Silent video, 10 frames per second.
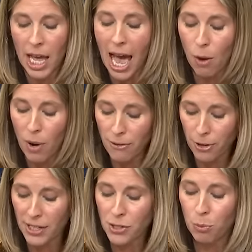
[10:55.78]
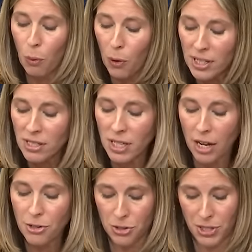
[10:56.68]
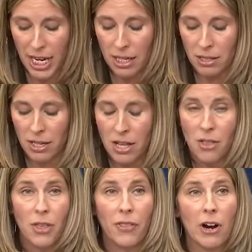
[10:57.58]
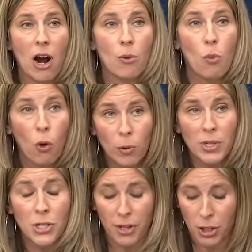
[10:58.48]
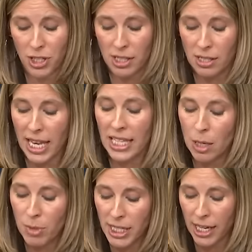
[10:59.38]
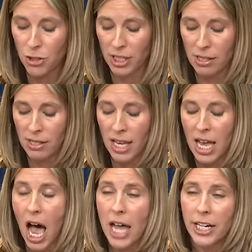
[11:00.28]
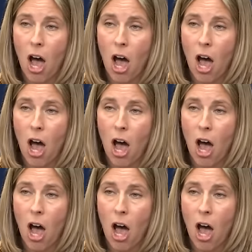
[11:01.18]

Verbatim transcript: However, it's important to understand that there are more restrictions and limitations on an